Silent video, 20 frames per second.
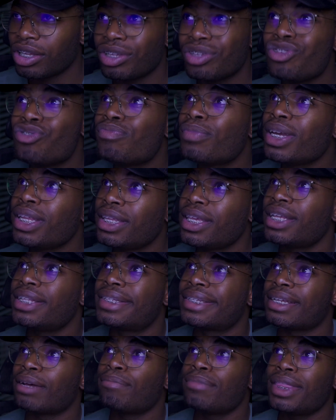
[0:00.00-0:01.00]
you might get
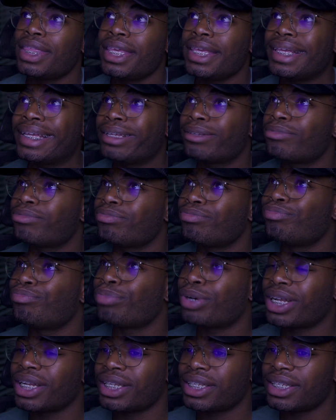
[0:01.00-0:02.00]
something,
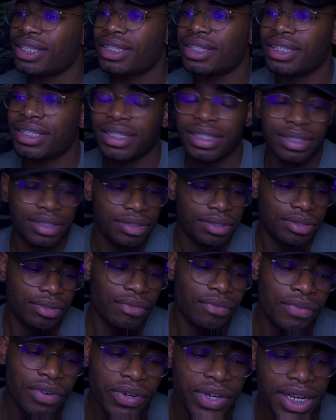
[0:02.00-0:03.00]
but it's
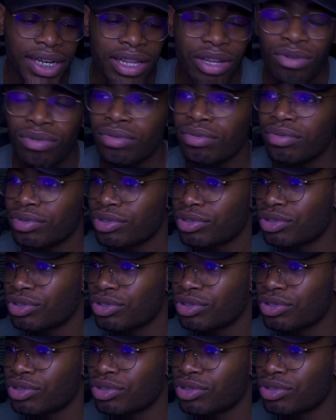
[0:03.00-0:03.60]
very little.